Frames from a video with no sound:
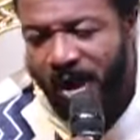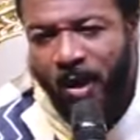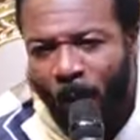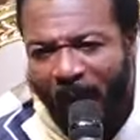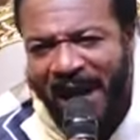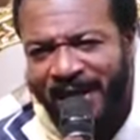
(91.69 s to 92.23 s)

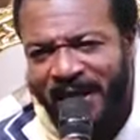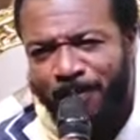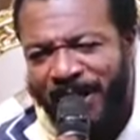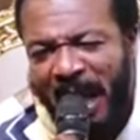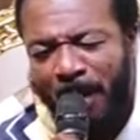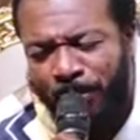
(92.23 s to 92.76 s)
Why did
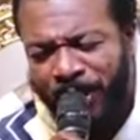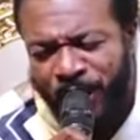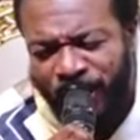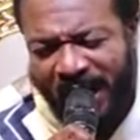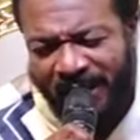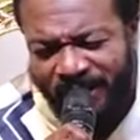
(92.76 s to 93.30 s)
Peter
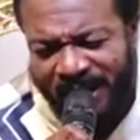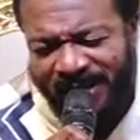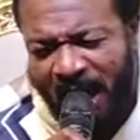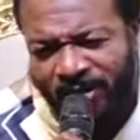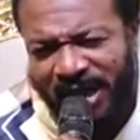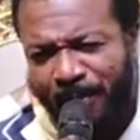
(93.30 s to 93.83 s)
preach and
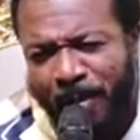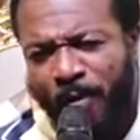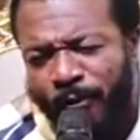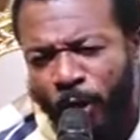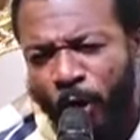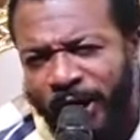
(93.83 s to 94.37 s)
3,000 people
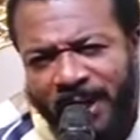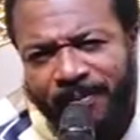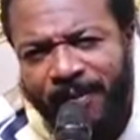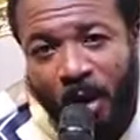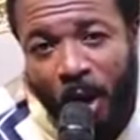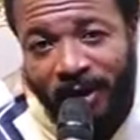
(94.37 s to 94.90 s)
followed him?
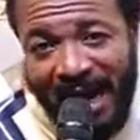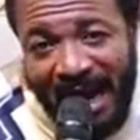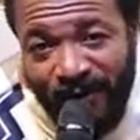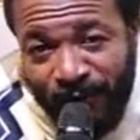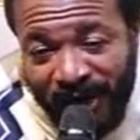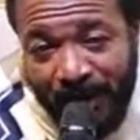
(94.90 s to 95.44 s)
Ordinary
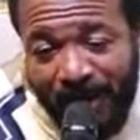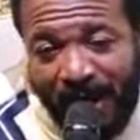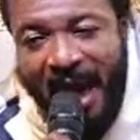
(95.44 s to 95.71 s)
fisherman.